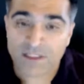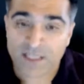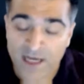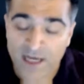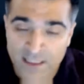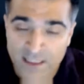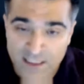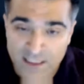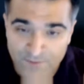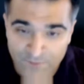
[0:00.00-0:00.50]

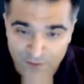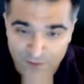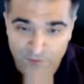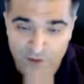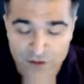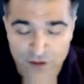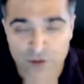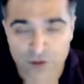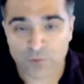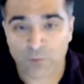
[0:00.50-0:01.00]
scientific
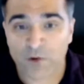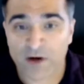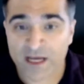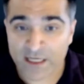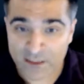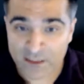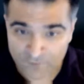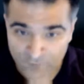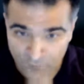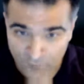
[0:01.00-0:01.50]
research, what
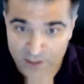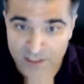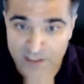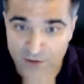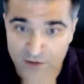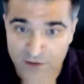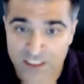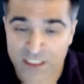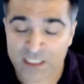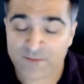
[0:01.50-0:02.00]
gets
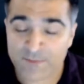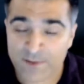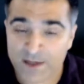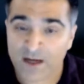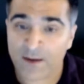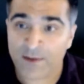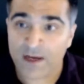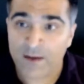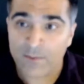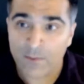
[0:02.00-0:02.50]
researched, is
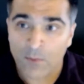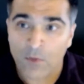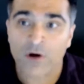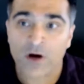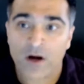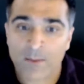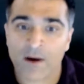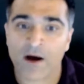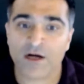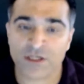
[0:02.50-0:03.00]
becoming more
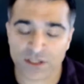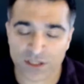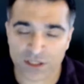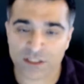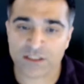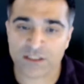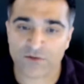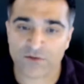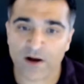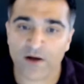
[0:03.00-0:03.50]

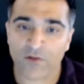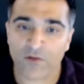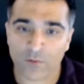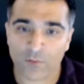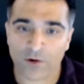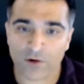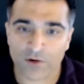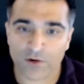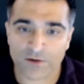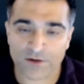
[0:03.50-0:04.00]
homogenous around the
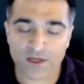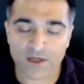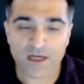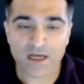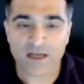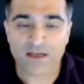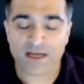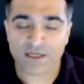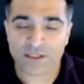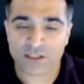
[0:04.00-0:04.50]
world,
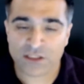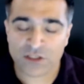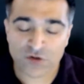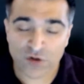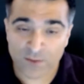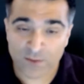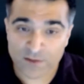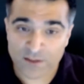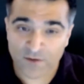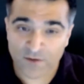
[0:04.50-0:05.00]
not just in
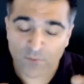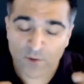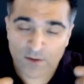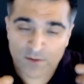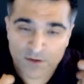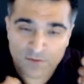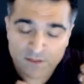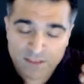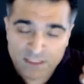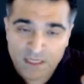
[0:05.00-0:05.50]
terms of what
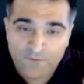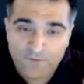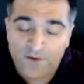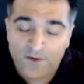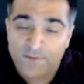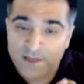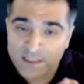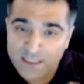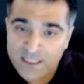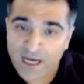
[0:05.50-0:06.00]
you see from
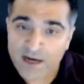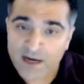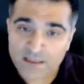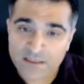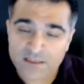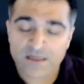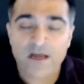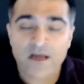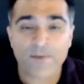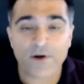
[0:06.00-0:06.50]
the
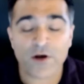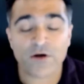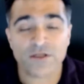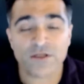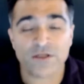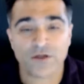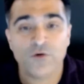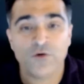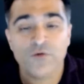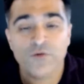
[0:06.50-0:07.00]
text, but
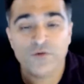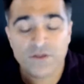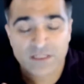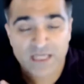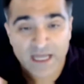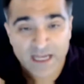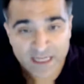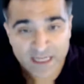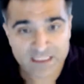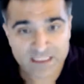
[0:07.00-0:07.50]
also who's
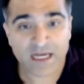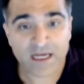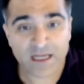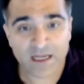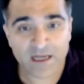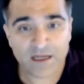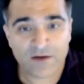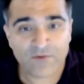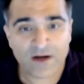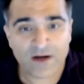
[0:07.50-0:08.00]
getting
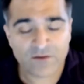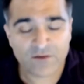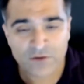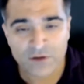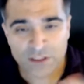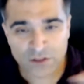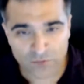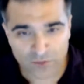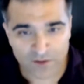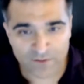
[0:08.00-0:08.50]
cited, right? There is
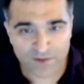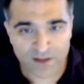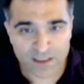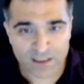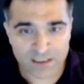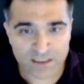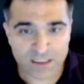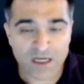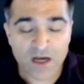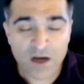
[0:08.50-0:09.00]
sort of this
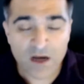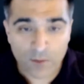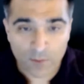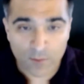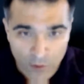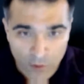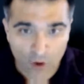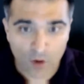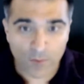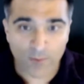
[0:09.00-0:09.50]

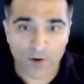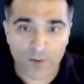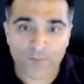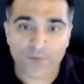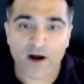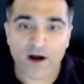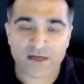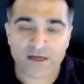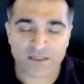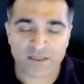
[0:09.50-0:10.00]
global
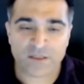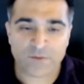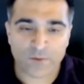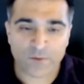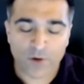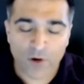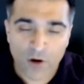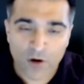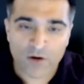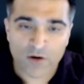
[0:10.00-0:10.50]
process where
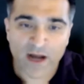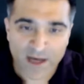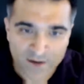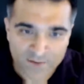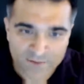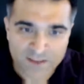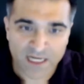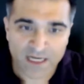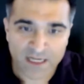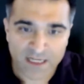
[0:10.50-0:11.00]
we're all kind of
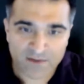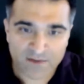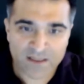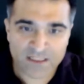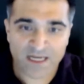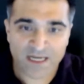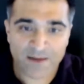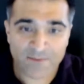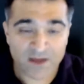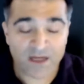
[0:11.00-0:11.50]
citing the
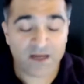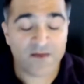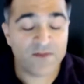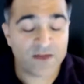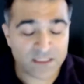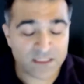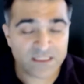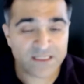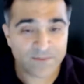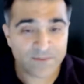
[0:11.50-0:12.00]
same thing, and this
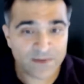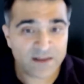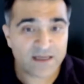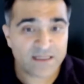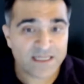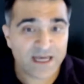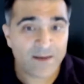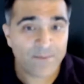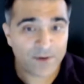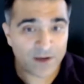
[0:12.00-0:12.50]
is something that's
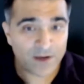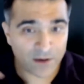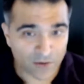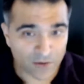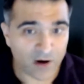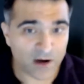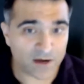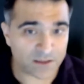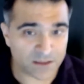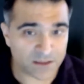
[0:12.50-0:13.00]
happening
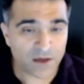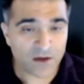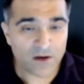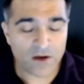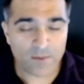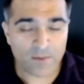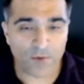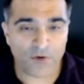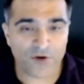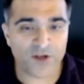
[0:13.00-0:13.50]
across
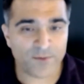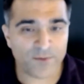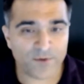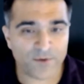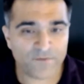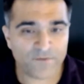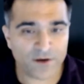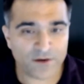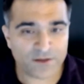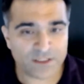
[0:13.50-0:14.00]
multiple
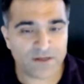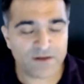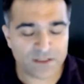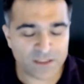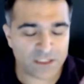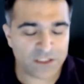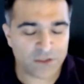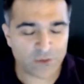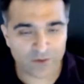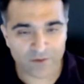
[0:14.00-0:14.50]
fields. And this
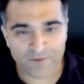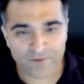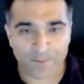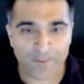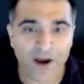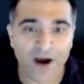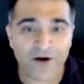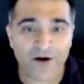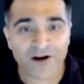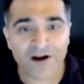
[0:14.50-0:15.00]
is sort of the
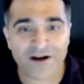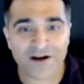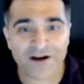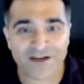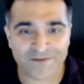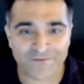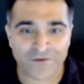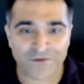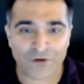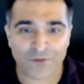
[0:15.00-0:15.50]
paradox
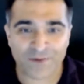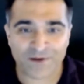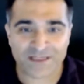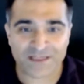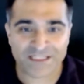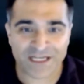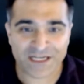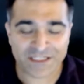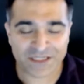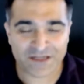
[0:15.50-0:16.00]
of
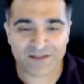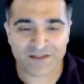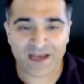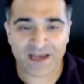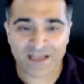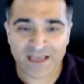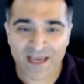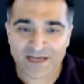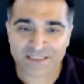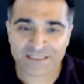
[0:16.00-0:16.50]
globalization, that
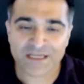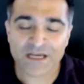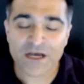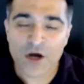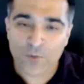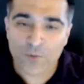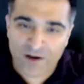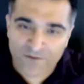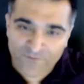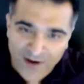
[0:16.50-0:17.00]
yes,
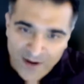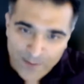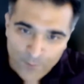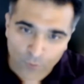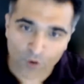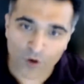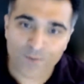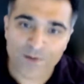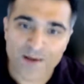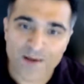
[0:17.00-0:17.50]
we invite
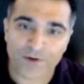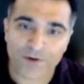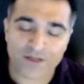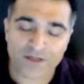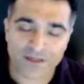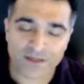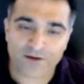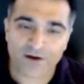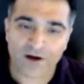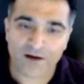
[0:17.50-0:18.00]
more people into
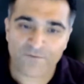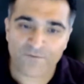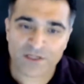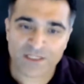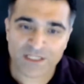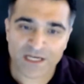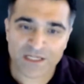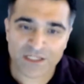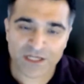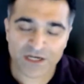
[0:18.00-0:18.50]
the
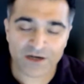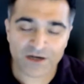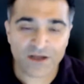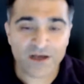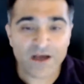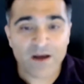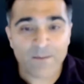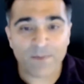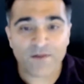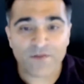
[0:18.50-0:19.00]
conversation,
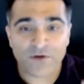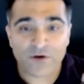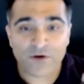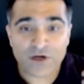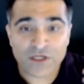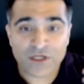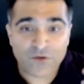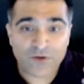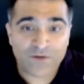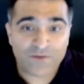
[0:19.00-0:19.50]
but there is
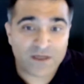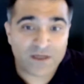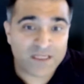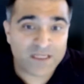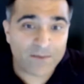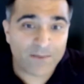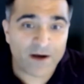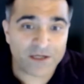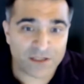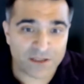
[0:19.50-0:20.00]
sort of this
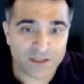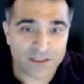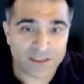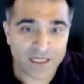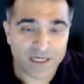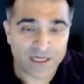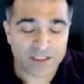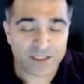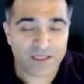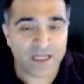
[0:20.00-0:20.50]

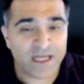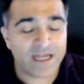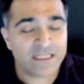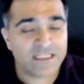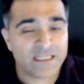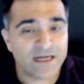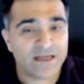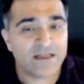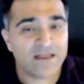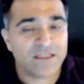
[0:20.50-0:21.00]
homogenization. And it's
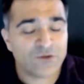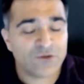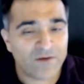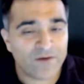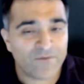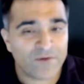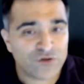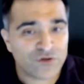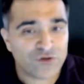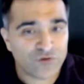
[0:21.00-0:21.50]
not the sort of a
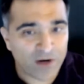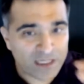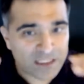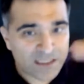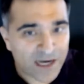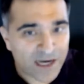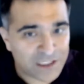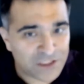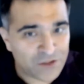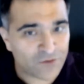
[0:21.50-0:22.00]

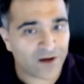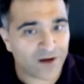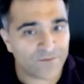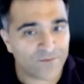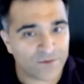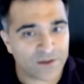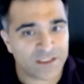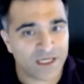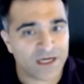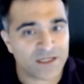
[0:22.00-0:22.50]
transnational
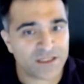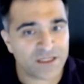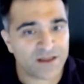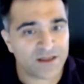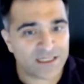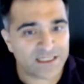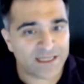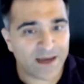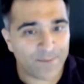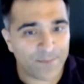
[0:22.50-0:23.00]
conversation that's
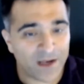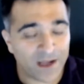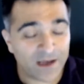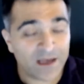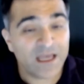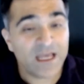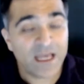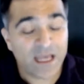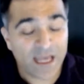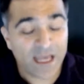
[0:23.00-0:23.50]
happening.
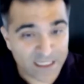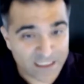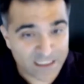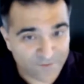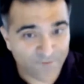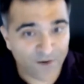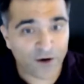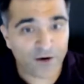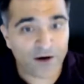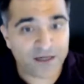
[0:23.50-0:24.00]
It's a
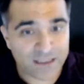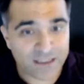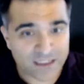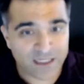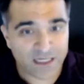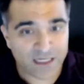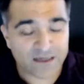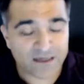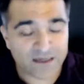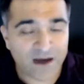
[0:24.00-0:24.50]
very
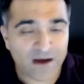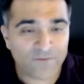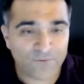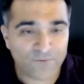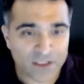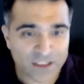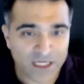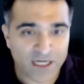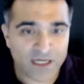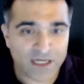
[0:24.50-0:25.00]
distinct
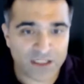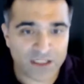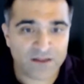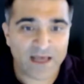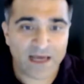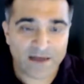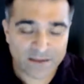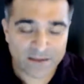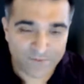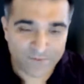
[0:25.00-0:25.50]
conversation
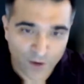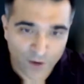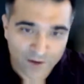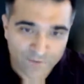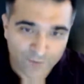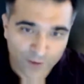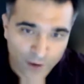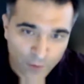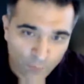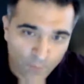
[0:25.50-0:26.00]
that's very,
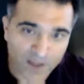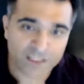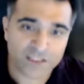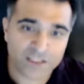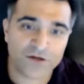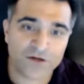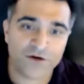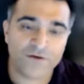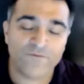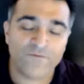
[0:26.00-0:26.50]
very
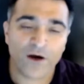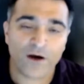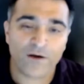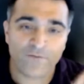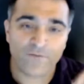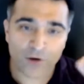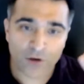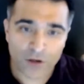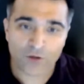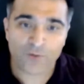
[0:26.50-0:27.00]
Western, very,
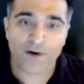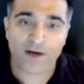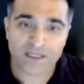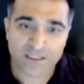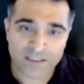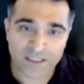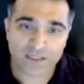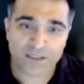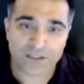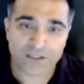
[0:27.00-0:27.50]
very US
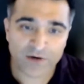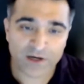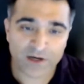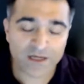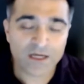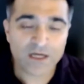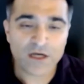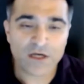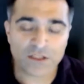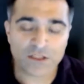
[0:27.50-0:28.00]
centric.
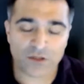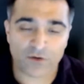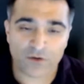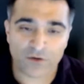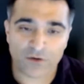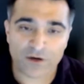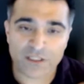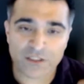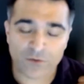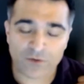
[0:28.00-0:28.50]
So there
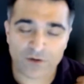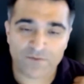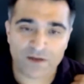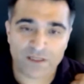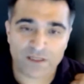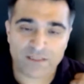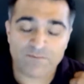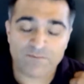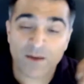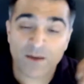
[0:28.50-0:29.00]
is sort of
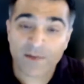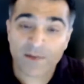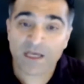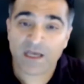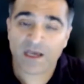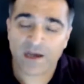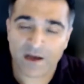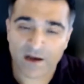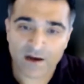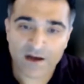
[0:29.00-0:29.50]
this
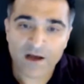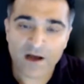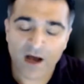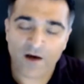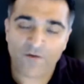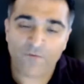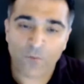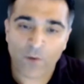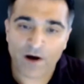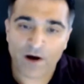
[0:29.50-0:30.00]
mimicking of
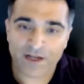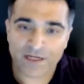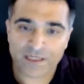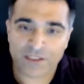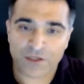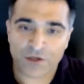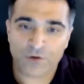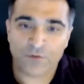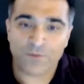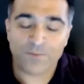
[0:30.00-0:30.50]
wanting
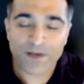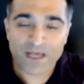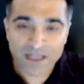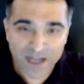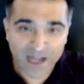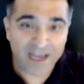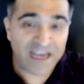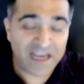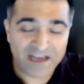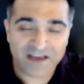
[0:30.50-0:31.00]
to be
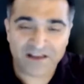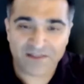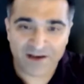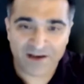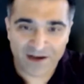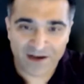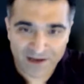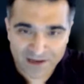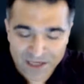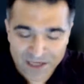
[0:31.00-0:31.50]
like
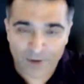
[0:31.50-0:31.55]
the,